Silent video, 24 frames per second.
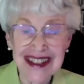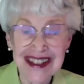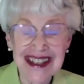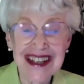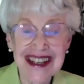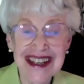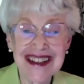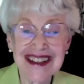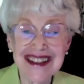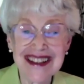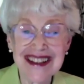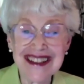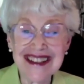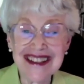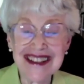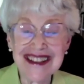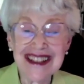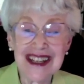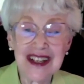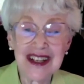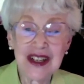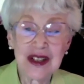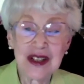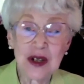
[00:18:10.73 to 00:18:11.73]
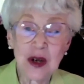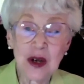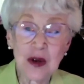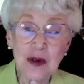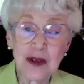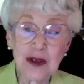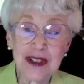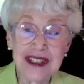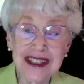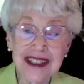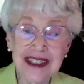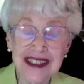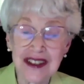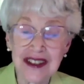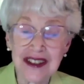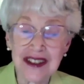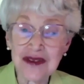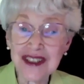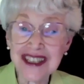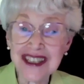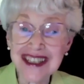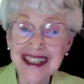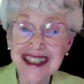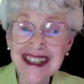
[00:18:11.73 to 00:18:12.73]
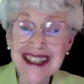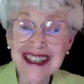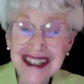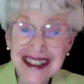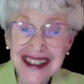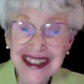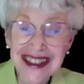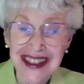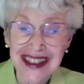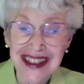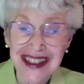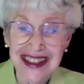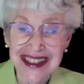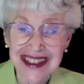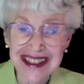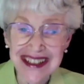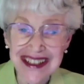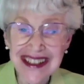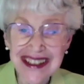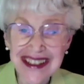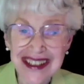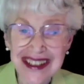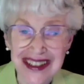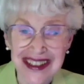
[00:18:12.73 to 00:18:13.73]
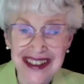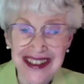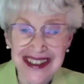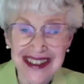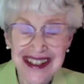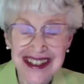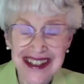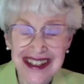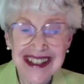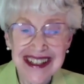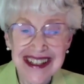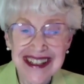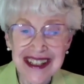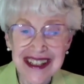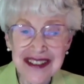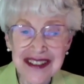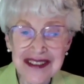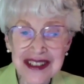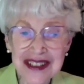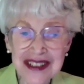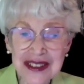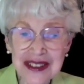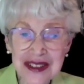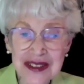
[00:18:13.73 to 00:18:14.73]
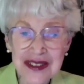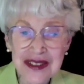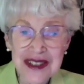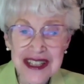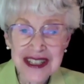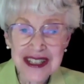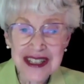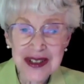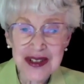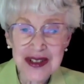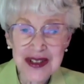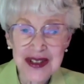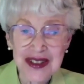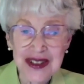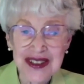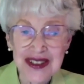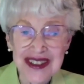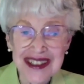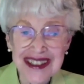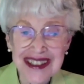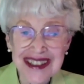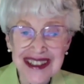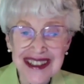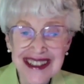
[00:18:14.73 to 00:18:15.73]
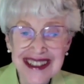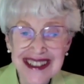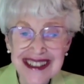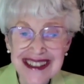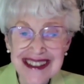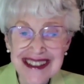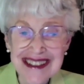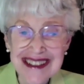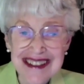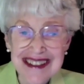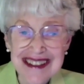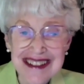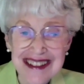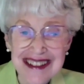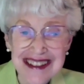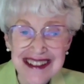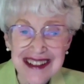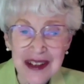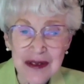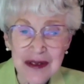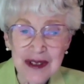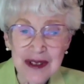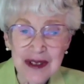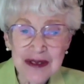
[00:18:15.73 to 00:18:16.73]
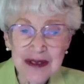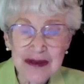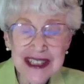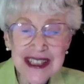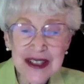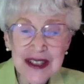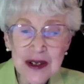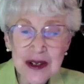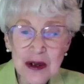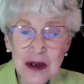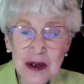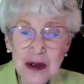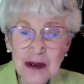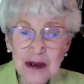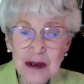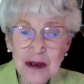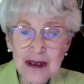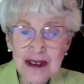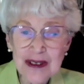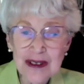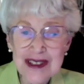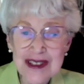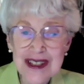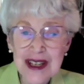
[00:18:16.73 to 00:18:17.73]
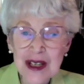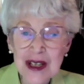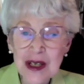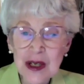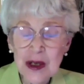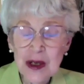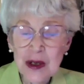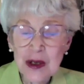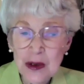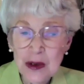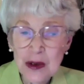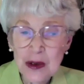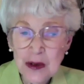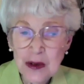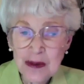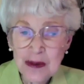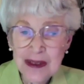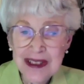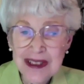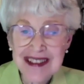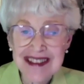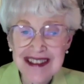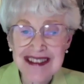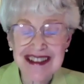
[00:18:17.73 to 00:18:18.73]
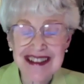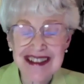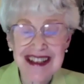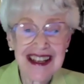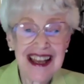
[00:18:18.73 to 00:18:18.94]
the coding of care, caring connection is what really holds humans